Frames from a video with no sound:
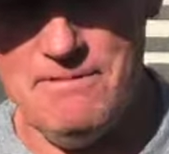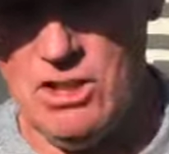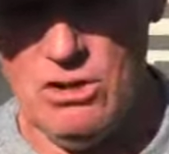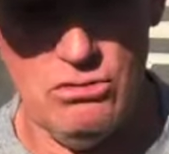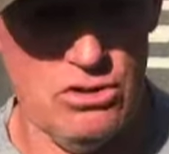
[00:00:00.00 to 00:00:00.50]
You
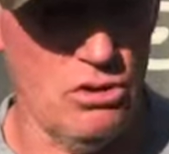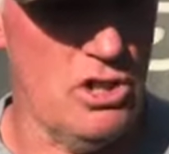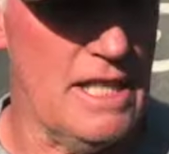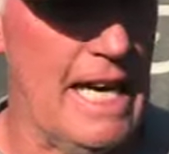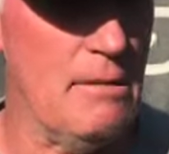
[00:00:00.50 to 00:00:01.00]
know, so
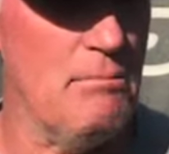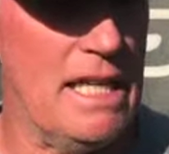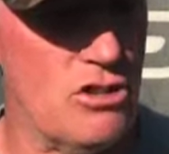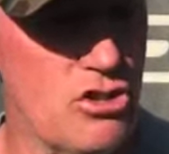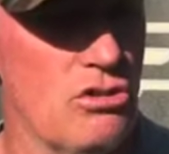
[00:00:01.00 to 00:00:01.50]
you got to
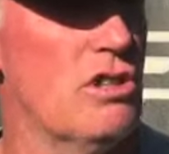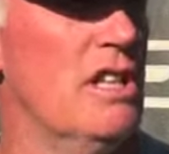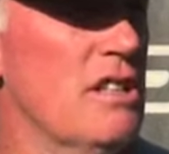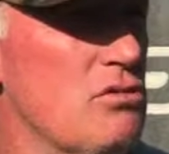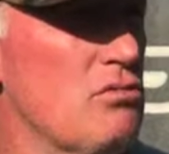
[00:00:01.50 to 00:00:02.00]
make sure
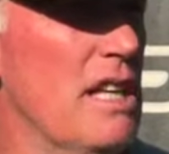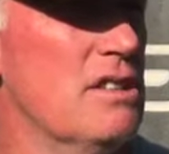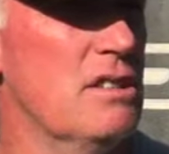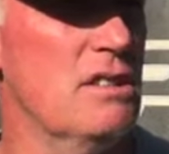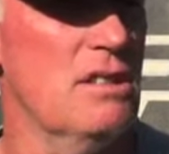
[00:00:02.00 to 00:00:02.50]
he is
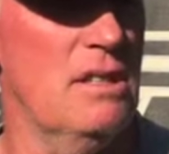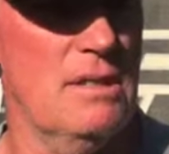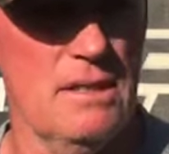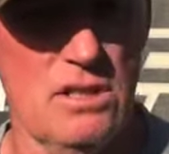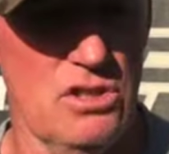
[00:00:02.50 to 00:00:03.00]
rested
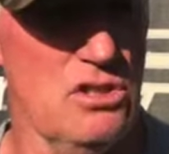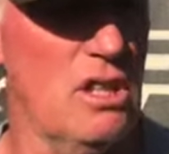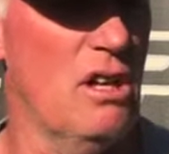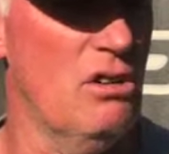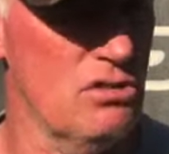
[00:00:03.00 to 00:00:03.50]
because it's
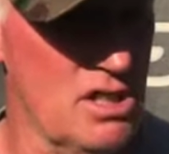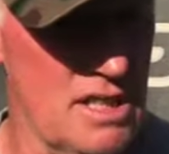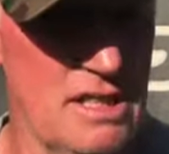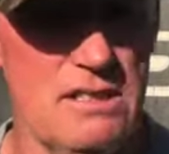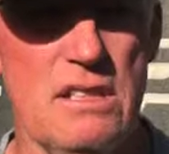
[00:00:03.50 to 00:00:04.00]
a long
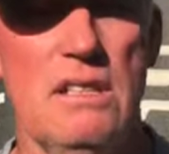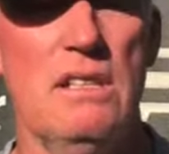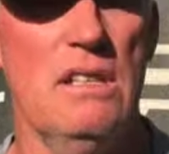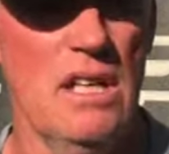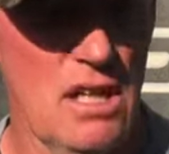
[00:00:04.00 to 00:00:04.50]
season,
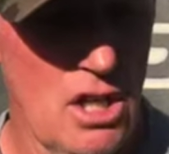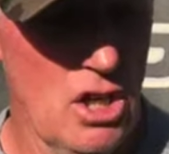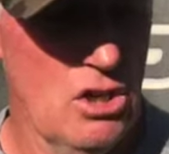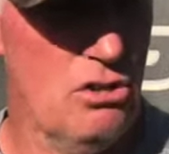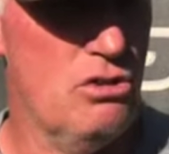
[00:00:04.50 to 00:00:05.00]
and
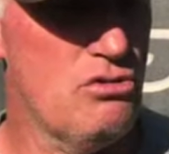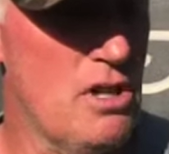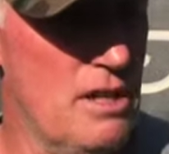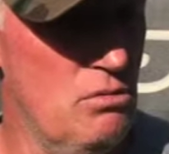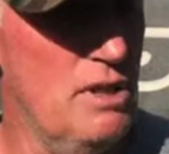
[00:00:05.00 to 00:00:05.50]
you know, you're
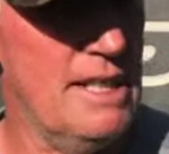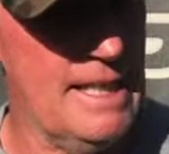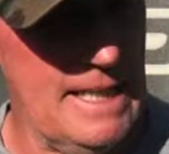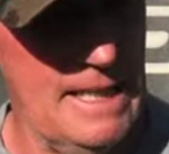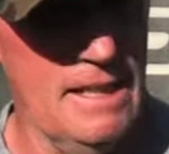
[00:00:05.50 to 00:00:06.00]
trying to win the
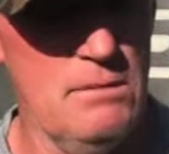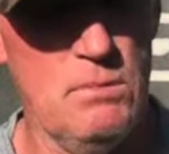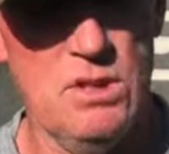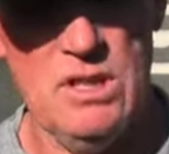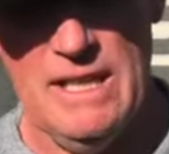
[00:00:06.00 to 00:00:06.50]
game.
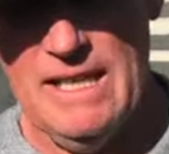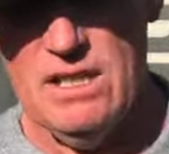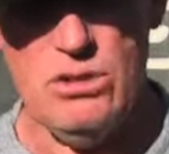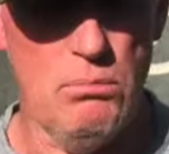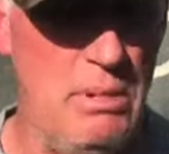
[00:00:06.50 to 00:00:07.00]
And
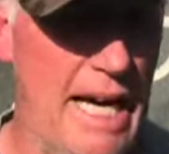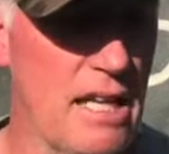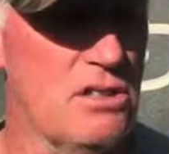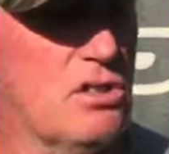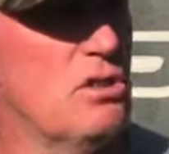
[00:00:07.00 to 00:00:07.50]
so
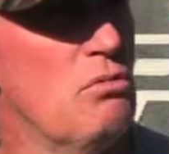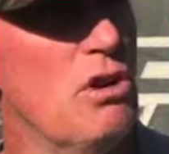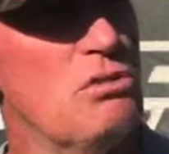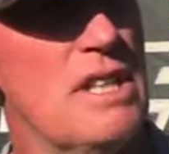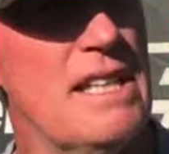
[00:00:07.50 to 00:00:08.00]
balancing the
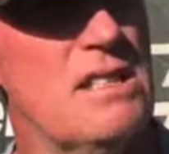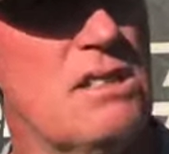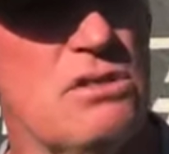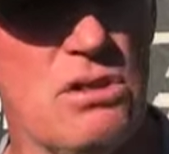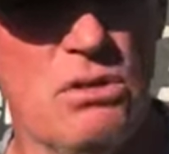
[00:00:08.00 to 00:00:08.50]

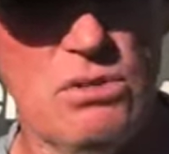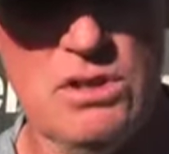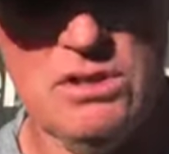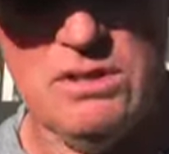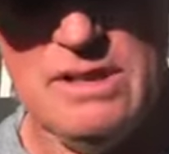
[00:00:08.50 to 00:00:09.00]
rotations
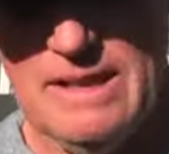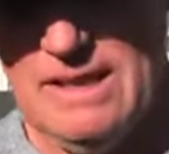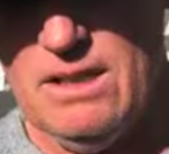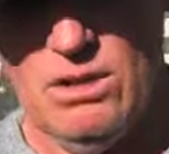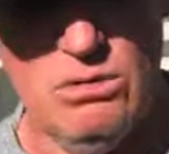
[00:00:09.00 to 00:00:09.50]
always
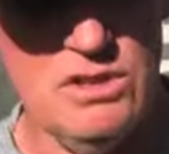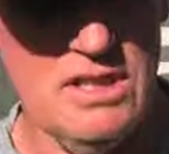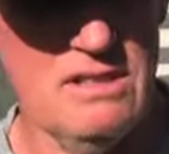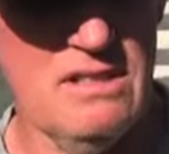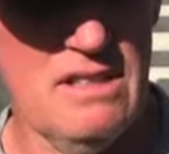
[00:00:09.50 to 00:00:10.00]
a,
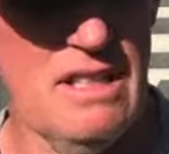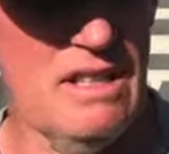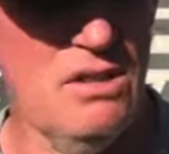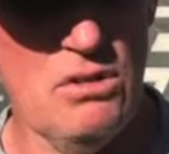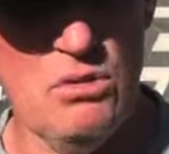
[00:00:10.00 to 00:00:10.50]

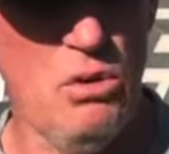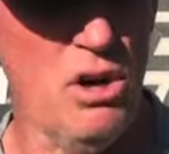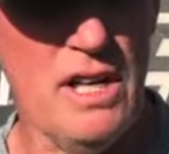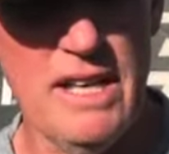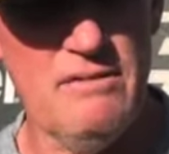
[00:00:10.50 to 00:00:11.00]
you know, you're
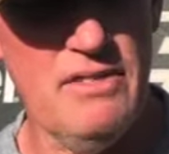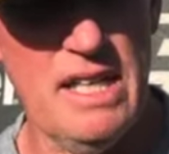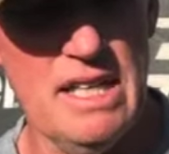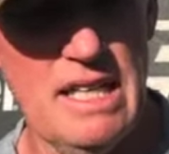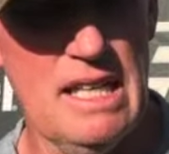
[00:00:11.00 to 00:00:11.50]
walking that
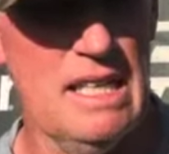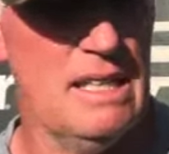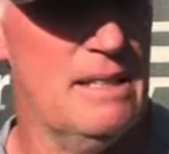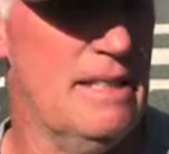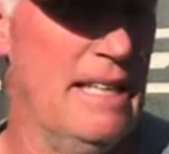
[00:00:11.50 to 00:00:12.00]
fine line.